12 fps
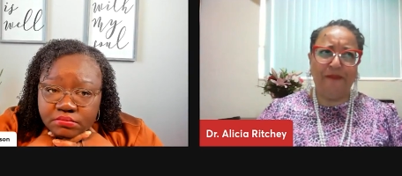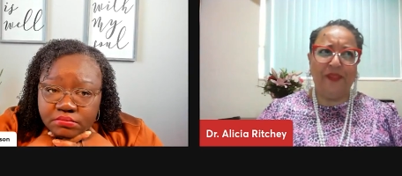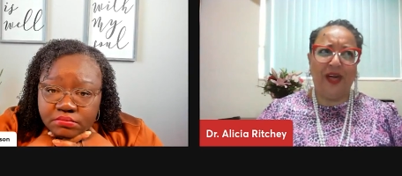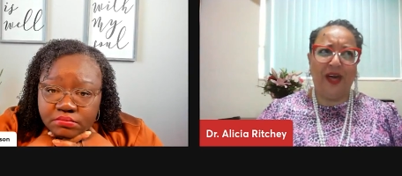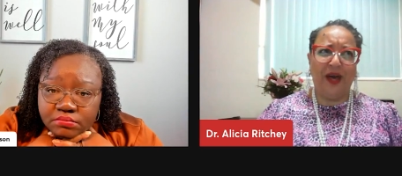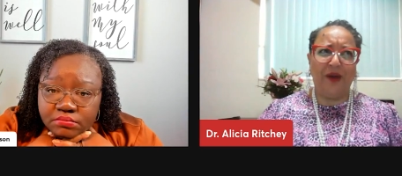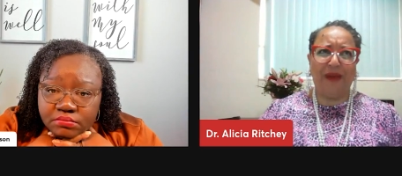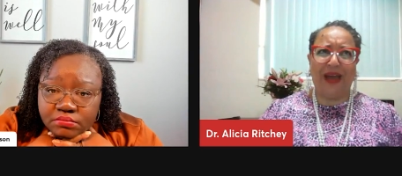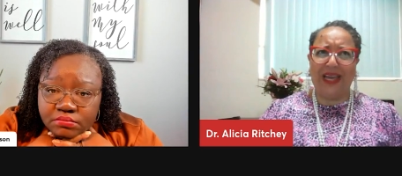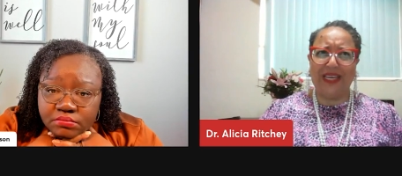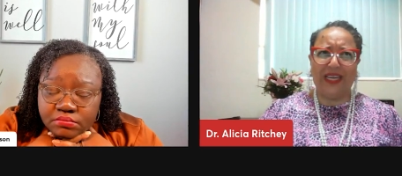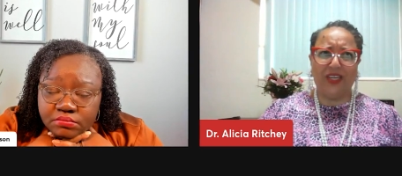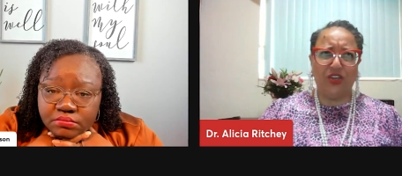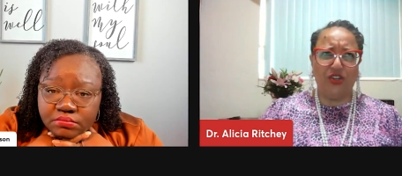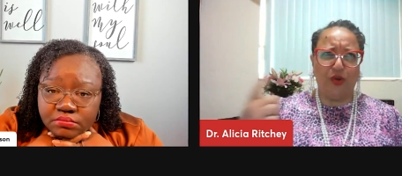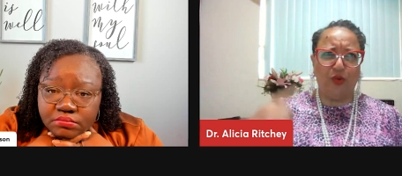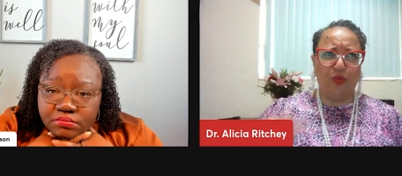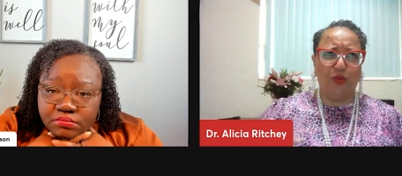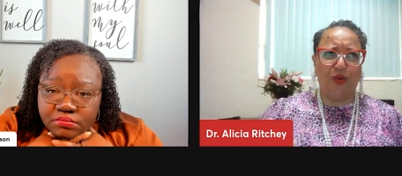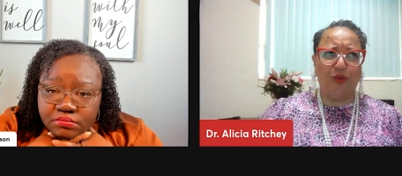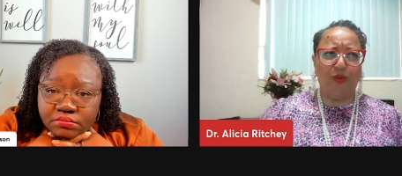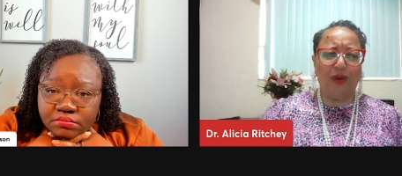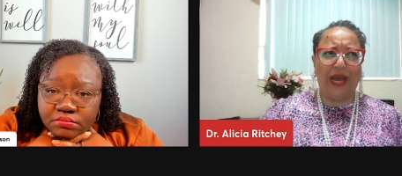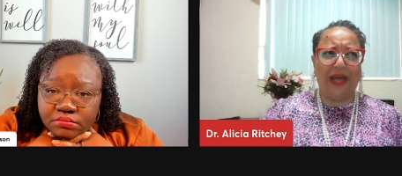Speaker 1: um, I, you know,
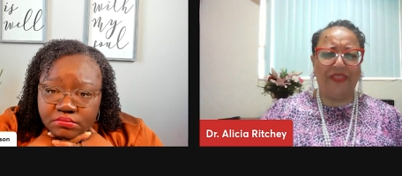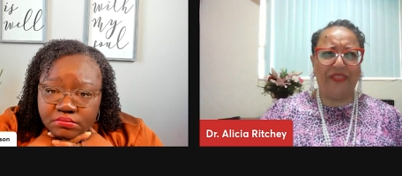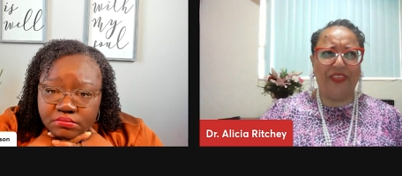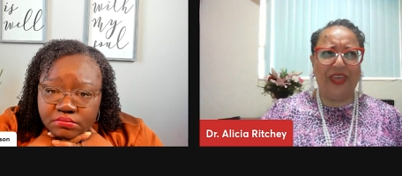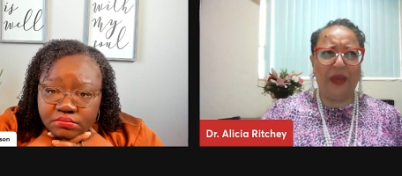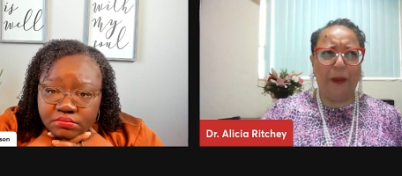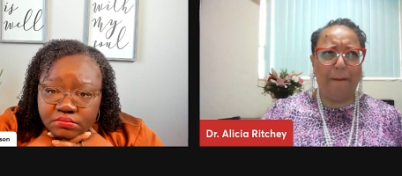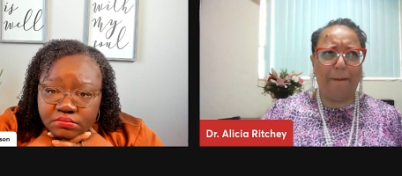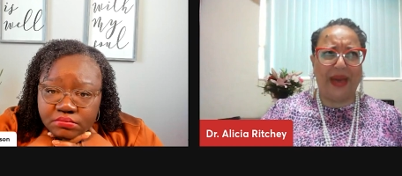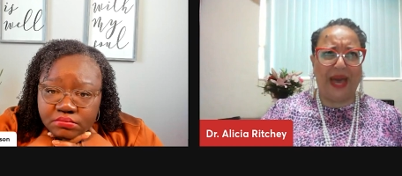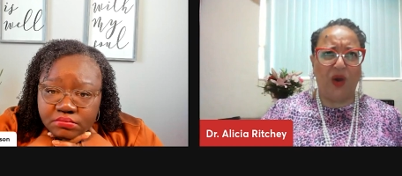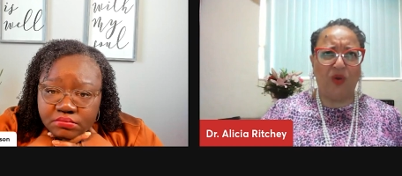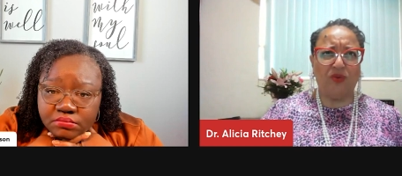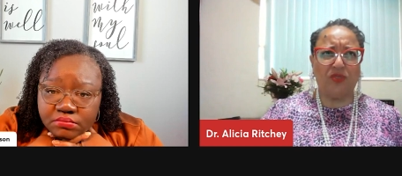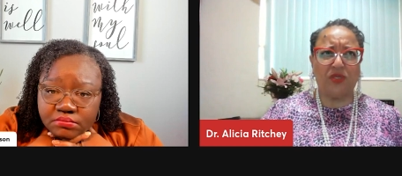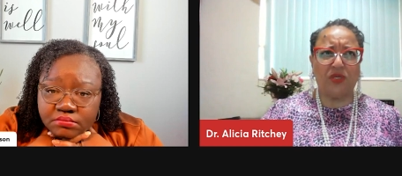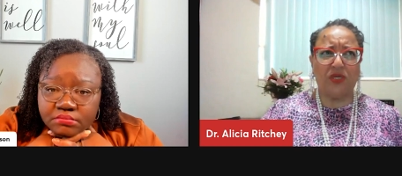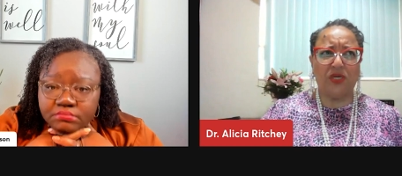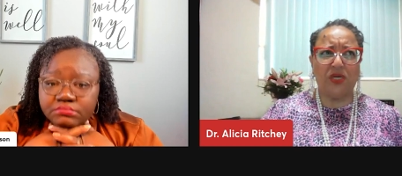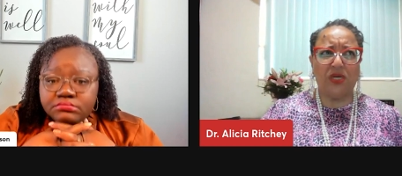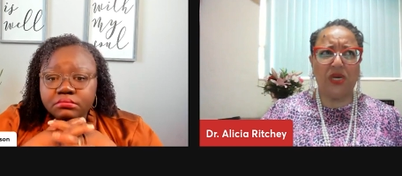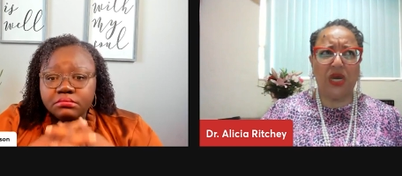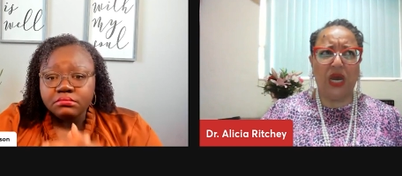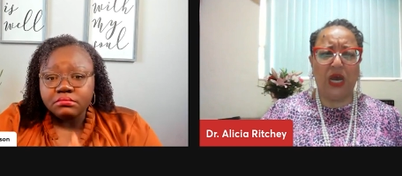I think about,
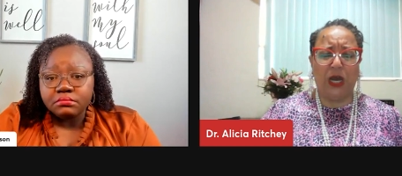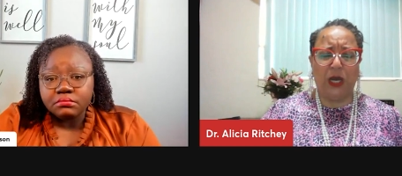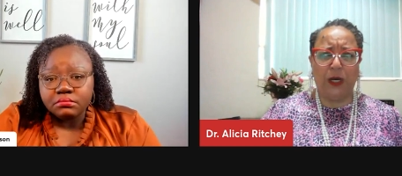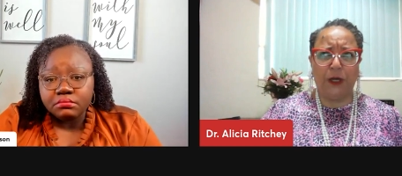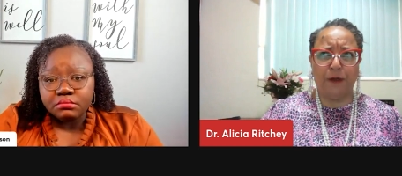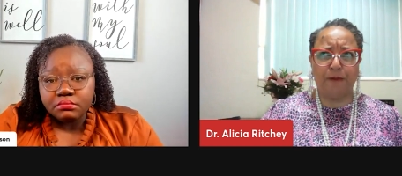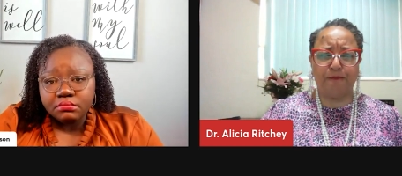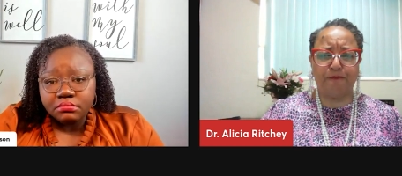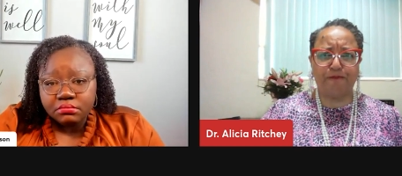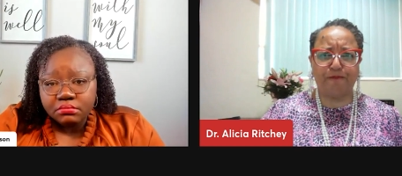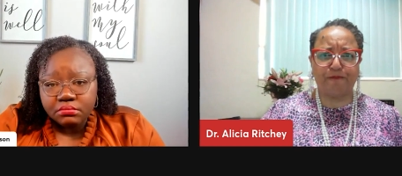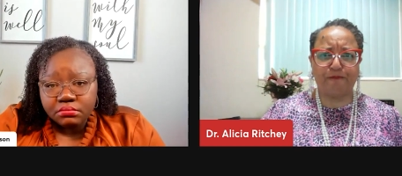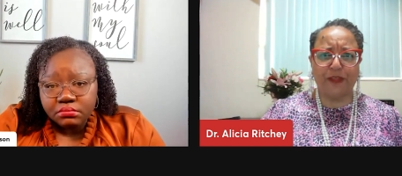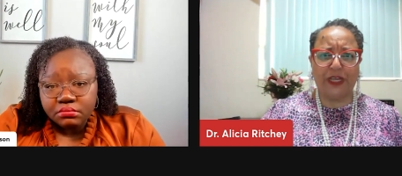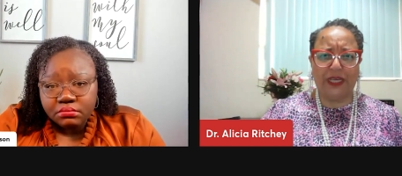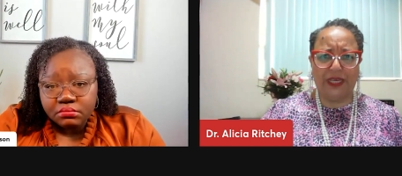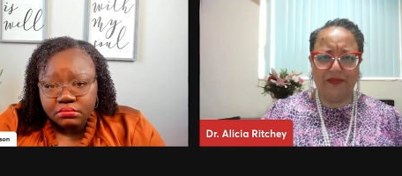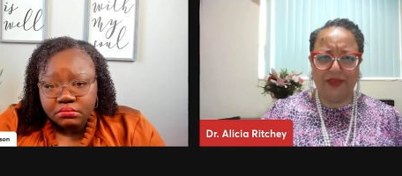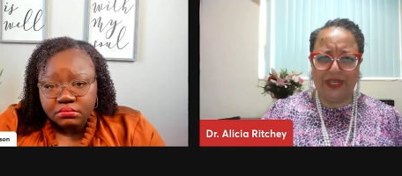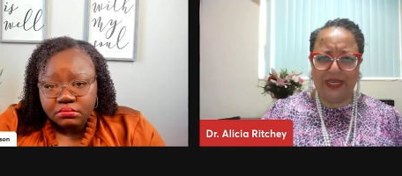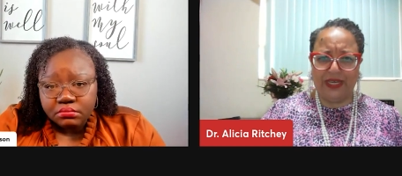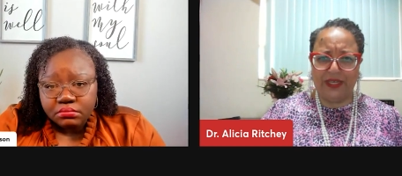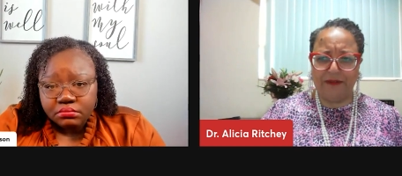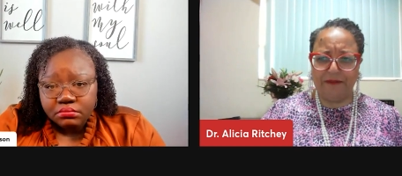uh, even
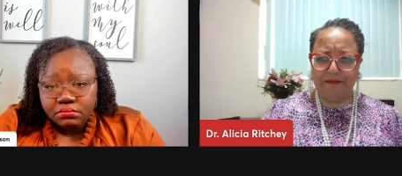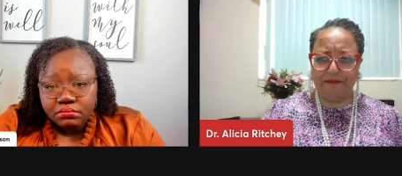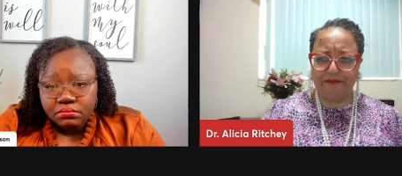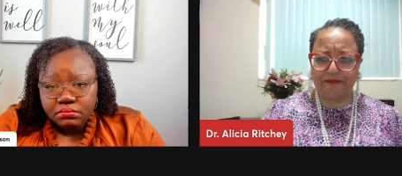in